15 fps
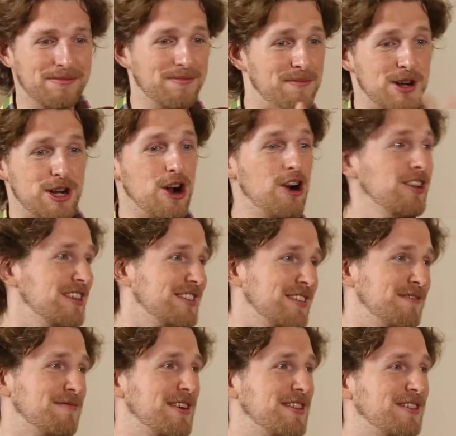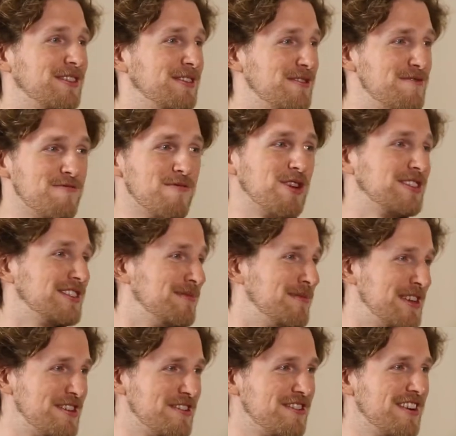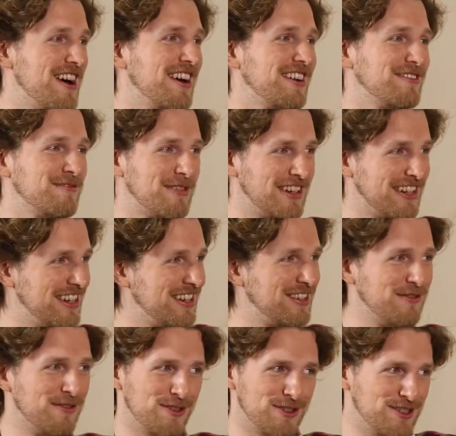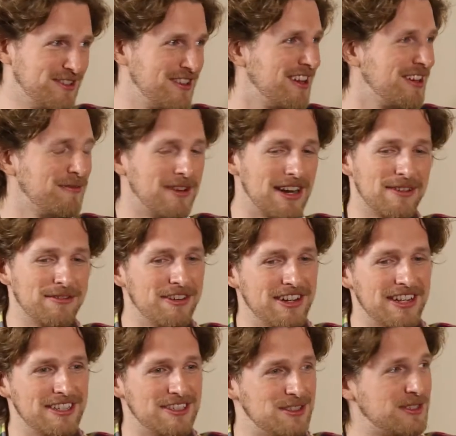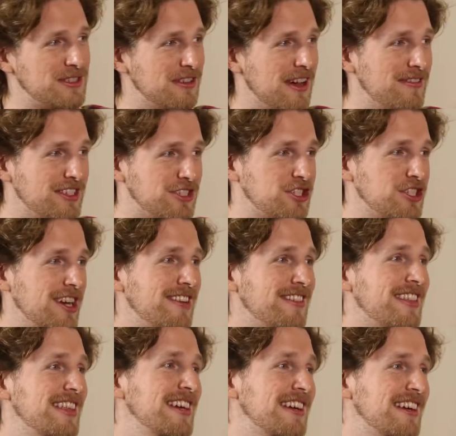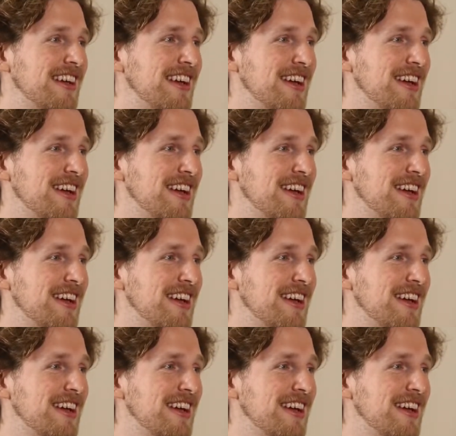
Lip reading: Regardless of whether you want to be or not, or want to get a divorce or not, or whatever it is, you still have this shared thing,